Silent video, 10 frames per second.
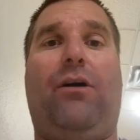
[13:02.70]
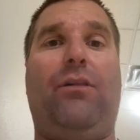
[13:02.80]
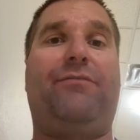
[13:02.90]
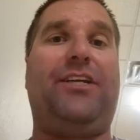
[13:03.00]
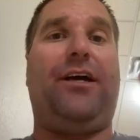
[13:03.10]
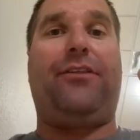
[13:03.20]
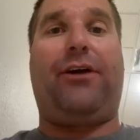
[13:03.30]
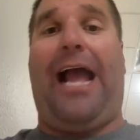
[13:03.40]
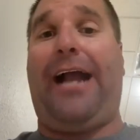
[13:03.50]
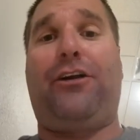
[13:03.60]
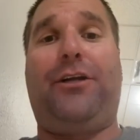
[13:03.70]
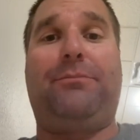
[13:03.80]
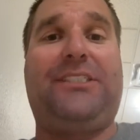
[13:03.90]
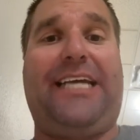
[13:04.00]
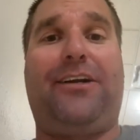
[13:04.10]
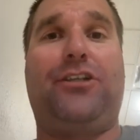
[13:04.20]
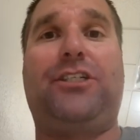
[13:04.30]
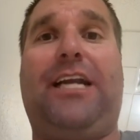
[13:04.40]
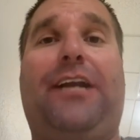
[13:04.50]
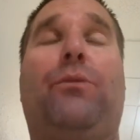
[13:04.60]
and all of the other acronym standards
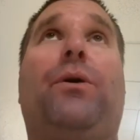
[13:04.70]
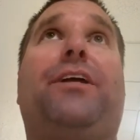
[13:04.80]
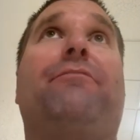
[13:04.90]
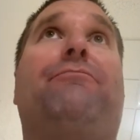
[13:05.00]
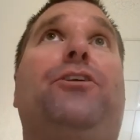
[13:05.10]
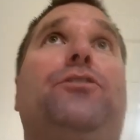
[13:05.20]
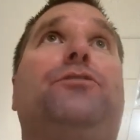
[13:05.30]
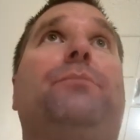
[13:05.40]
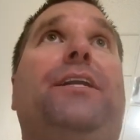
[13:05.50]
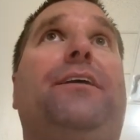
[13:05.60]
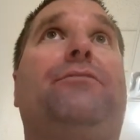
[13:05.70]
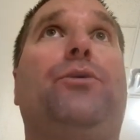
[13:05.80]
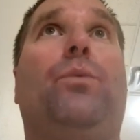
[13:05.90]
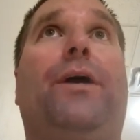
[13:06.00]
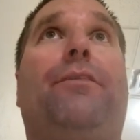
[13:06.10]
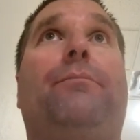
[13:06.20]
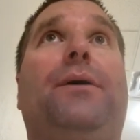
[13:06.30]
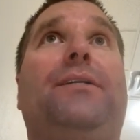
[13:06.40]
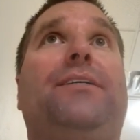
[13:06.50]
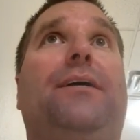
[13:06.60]
that I don't want to confuse many of you with.
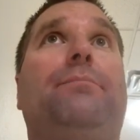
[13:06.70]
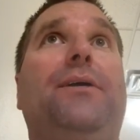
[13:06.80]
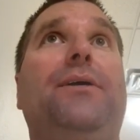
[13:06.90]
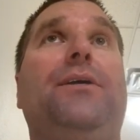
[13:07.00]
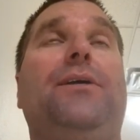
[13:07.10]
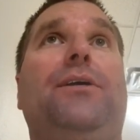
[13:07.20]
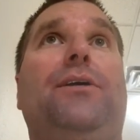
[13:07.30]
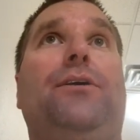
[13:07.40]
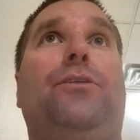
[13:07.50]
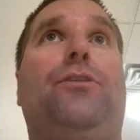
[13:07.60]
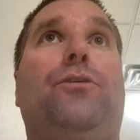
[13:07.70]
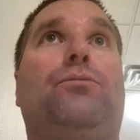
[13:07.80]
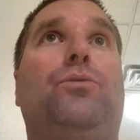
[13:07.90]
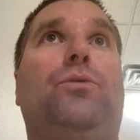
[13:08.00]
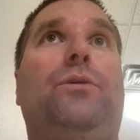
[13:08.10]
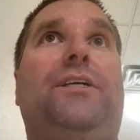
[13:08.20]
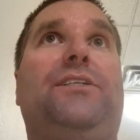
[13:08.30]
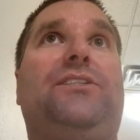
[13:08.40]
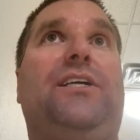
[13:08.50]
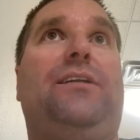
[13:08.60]
But the rule
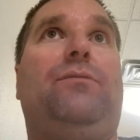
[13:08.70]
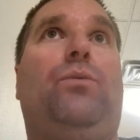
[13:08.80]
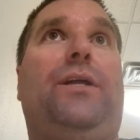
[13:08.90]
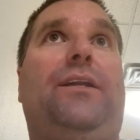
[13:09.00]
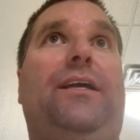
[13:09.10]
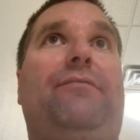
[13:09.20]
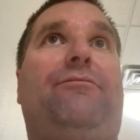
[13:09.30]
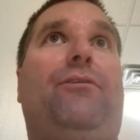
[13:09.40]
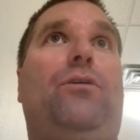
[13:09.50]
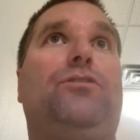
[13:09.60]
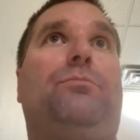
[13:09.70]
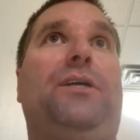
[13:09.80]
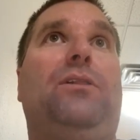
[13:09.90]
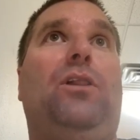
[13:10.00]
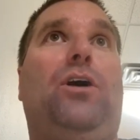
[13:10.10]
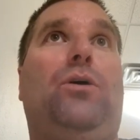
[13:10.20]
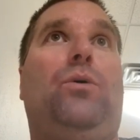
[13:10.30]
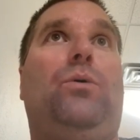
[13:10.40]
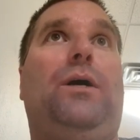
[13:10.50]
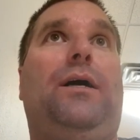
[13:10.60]
is that when it falls
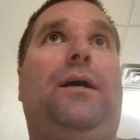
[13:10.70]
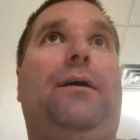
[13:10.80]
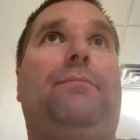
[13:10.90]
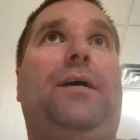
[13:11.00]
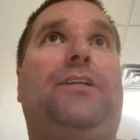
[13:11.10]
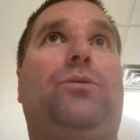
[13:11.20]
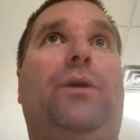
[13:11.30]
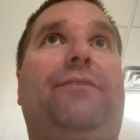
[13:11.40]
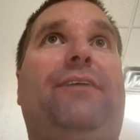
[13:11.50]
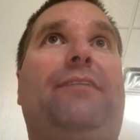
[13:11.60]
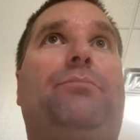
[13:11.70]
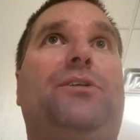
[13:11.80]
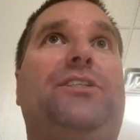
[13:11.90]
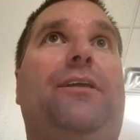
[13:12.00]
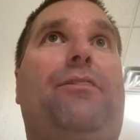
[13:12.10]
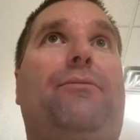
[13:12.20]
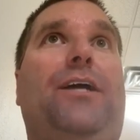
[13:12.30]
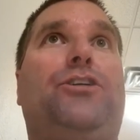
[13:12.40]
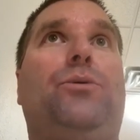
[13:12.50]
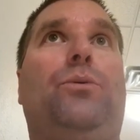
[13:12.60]
below a 25%
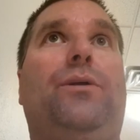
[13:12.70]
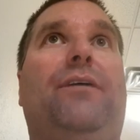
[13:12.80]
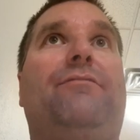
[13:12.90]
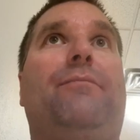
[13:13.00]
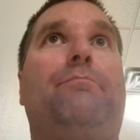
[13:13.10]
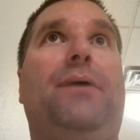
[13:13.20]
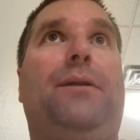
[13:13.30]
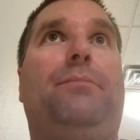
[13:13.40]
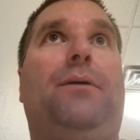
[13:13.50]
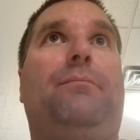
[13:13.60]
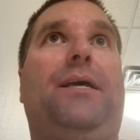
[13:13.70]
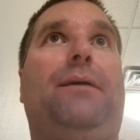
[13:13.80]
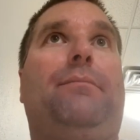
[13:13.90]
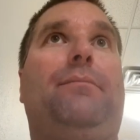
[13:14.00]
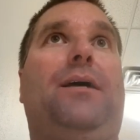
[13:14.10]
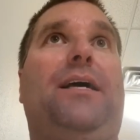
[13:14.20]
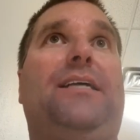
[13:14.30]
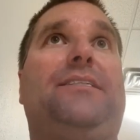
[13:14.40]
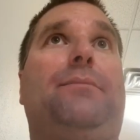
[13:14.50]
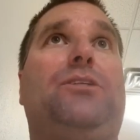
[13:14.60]
threshold of the minimum
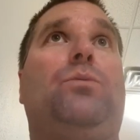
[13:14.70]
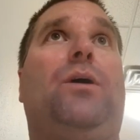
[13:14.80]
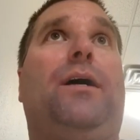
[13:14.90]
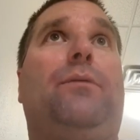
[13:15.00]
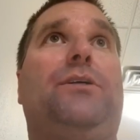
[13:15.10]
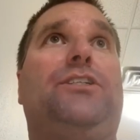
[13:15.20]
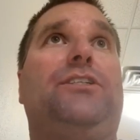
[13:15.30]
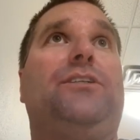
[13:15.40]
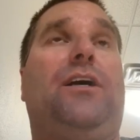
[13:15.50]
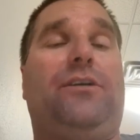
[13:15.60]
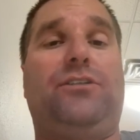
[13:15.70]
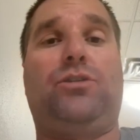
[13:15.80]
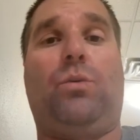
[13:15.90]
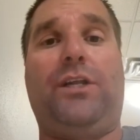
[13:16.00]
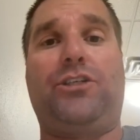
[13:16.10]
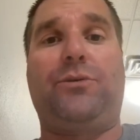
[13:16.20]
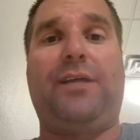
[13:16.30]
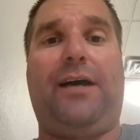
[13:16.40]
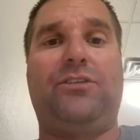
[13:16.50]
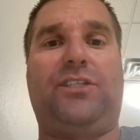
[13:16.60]
SMSY, which is
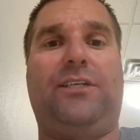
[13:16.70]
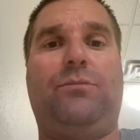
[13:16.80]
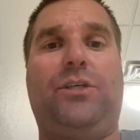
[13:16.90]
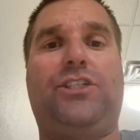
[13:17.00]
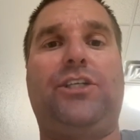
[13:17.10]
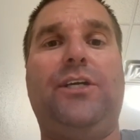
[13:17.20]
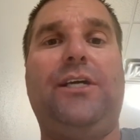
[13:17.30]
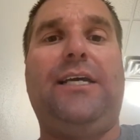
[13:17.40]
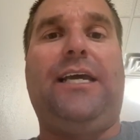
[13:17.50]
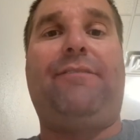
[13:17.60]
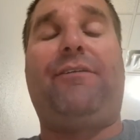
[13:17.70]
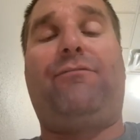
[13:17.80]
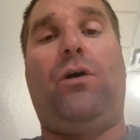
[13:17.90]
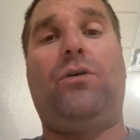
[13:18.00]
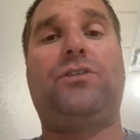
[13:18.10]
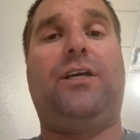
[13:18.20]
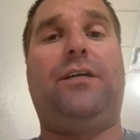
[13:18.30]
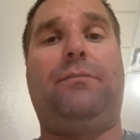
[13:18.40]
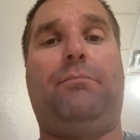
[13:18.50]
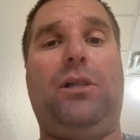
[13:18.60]
122,000, which if it falls
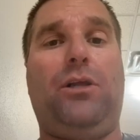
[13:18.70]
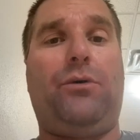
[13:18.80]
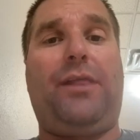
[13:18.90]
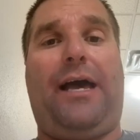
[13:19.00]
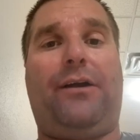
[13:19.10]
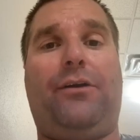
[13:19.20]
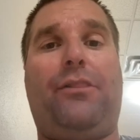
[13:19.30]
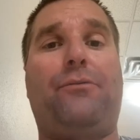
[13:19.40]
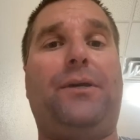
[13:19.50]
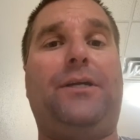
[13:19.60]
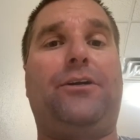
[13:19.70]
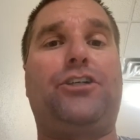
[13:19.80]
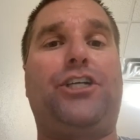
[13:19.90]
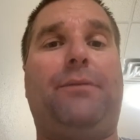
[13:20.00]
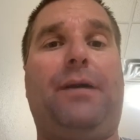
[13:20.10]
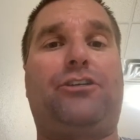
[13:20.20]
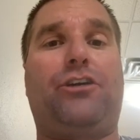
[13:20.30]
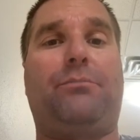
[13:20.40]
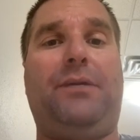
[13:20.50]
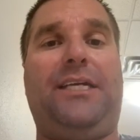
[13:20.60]
below that on a 3-year
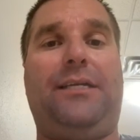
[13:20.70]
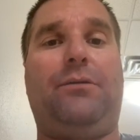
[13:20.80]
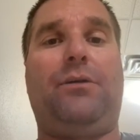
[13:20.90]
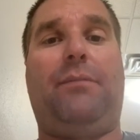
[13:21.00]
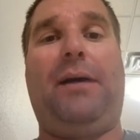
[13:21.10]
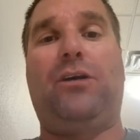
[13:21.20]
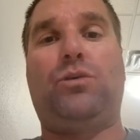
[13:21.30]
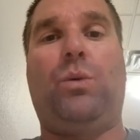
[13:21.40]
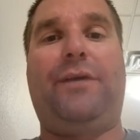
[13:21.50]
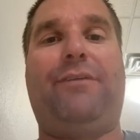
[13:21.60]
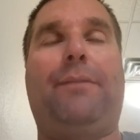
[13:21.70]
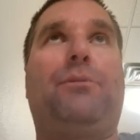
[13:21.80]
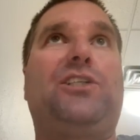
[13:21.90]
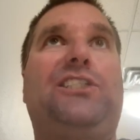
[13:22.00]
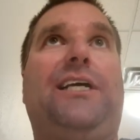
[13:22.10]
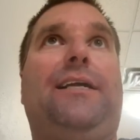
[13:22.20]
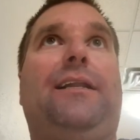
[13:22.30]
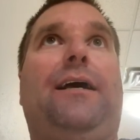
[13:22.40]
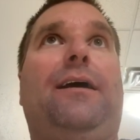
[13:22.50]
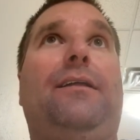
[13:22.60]
geometric mean, about
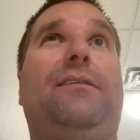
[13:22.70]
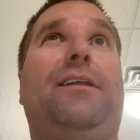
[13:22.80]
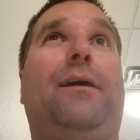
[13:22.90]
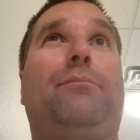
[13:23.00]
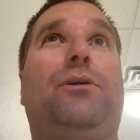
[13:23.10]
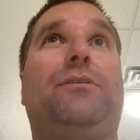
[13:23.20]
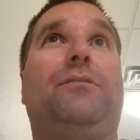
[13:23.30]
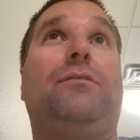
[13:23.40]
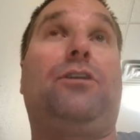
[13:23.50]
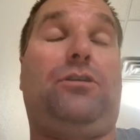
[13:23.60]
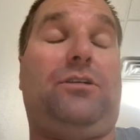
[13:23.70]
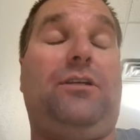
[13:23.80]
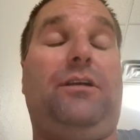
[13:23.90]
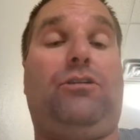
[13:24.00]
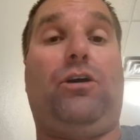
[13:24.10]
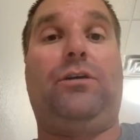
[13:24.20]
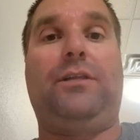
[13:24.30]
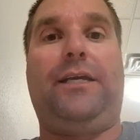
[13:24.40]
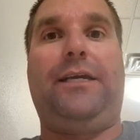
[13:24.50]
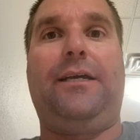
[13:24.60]
25%, the number
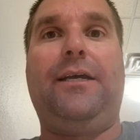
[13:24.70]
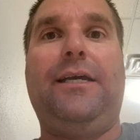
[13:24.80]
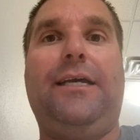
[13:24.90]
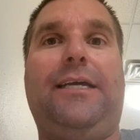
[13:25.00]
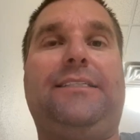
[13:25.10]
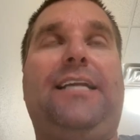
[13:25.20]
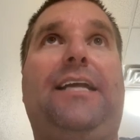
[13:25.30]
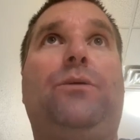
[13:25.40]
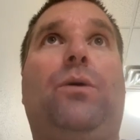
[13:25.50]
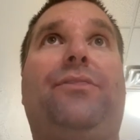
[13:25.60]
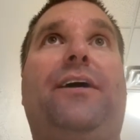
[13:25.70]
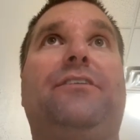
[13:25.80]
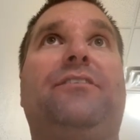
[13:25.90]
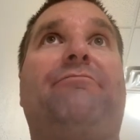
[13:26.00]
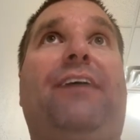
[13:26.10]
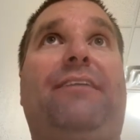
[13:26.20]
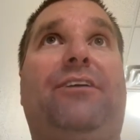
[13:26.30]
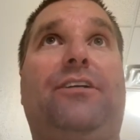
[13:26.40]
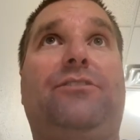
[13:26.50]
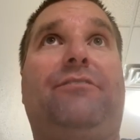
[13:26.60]
currently is
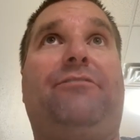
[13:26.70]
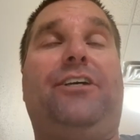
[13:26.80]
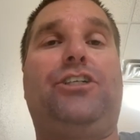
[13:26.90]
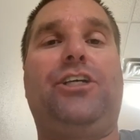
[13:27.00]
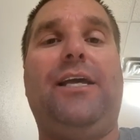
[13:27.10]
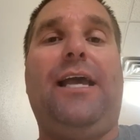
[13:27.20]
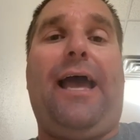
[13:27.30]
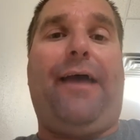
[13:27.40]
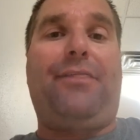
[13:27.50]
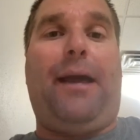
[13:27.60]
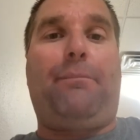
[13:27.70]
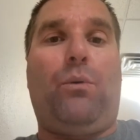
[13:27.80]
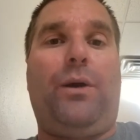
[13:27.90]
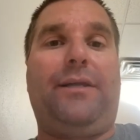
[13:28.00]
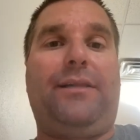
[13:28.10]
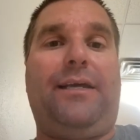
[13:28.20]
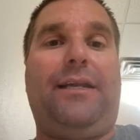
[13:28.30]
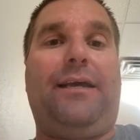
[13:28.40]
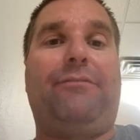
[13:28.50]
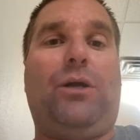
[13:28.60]
91,500 fish. At that point, then
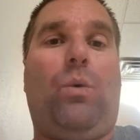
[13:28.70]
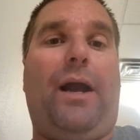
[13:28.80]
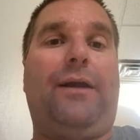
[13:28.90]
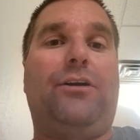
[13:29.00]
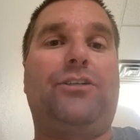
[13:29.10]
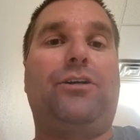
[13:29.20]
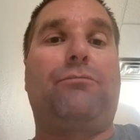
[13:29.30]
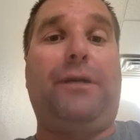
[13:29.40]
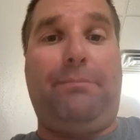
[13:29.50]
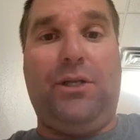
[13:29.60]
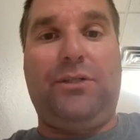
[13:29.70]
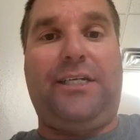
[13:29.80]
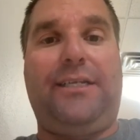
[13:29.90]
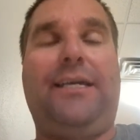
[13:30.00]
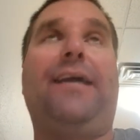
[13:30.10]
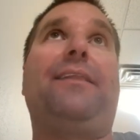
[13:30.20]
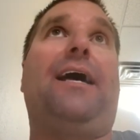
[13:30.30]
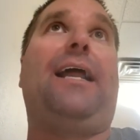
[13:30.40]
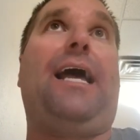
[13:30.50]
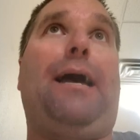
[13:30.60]
it requires rebuilding, and
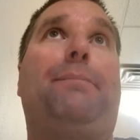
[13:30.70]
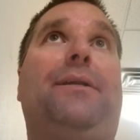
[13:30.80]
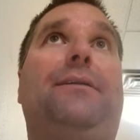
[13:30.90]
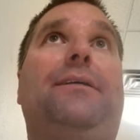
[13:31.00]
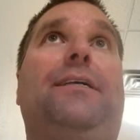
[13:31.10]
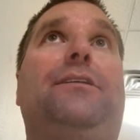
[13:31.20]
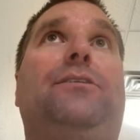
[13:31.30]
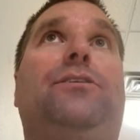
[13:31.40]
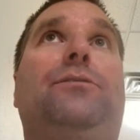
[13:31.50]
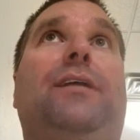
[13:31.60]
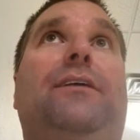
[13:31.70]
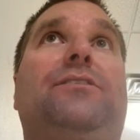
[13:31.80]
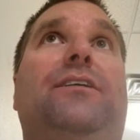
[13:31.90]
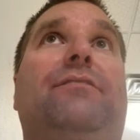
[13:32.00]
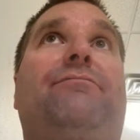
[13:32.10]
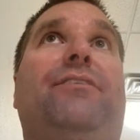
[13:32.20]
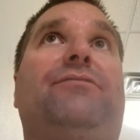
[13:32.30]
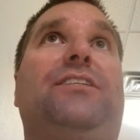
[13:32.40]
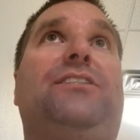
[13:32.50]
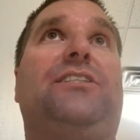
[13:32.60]
that happened in
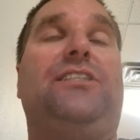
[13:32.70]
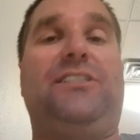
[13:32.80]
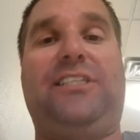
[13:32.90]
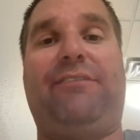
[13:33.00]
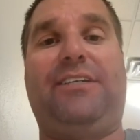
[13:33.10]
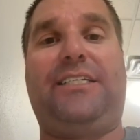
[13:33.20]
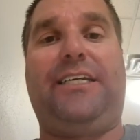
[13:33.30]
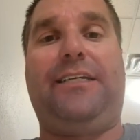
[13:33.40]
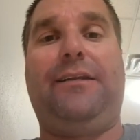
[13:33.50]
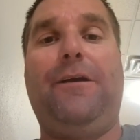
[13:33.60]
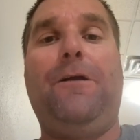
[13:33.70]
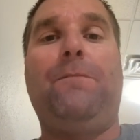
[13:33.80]
2015, 16, 17.